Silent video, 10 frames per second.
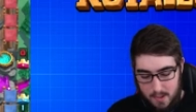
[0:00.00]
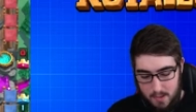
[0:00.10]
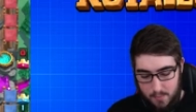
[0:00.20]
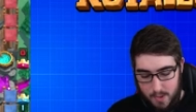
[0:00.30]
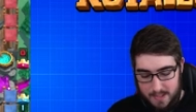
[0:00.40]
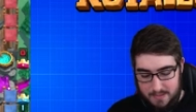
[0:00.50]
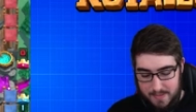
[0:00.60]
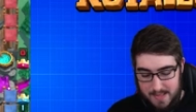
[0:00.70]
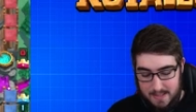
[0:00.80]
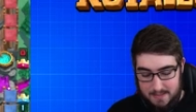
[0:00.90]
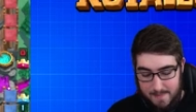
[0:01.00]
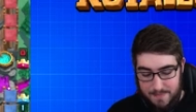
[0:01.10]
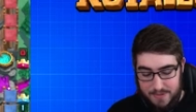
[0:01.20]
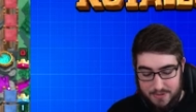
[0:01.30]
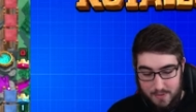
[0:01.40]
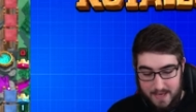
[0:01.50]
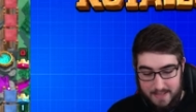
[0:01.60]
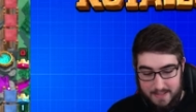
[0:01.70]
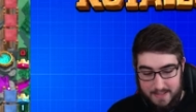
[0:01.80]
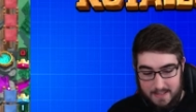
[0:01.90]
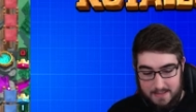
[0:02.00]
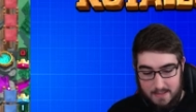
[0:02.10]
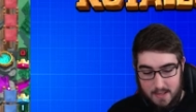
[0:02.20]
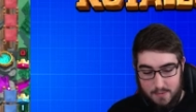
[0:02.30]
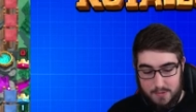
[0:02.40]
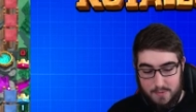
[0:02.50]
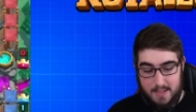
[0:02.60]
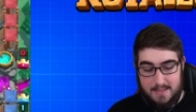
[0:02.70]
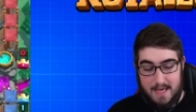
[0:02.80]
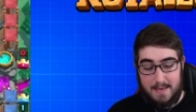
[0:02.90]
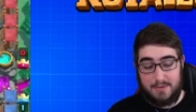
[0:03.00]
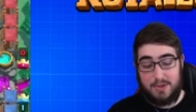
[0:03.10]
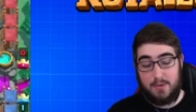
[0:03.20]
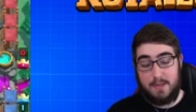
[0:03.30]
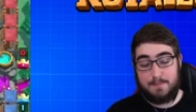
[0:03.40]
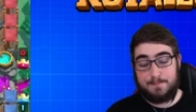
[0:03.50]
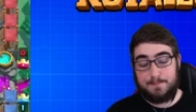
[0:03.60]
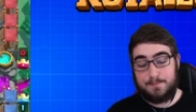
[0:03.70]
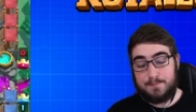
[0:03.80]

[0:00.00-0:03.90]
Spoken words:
We're going to speed this up just so I can get to the other ones. We're going to ×2 it.